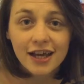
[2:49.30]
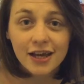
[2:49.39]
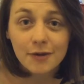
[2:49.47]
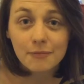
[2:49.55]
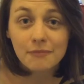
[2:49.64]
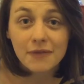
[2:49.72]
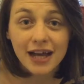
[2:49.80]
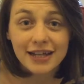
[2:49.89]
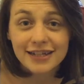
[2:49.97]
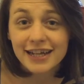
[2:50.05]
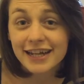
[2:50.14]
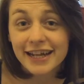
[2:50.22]
Um,
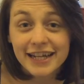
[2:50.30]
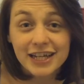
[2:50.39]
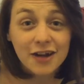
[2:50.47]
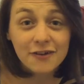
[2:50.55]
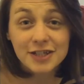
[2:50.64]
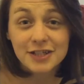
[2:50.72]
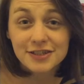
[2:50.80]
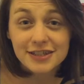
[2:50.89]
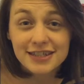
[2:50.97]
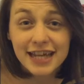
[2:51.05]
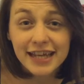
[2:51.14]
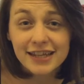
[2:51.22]
and can I encourage you to
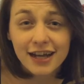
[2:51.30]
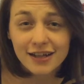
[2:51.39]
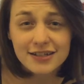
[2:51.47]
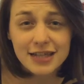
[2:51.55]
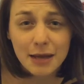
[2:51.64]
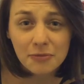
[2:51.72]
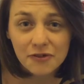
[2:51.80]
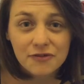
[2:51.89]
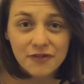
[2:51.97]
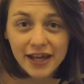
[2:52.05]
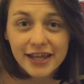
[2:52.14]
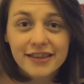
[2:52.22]
take that step of
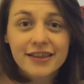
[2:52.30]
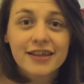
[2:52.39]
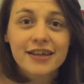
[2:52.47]
faith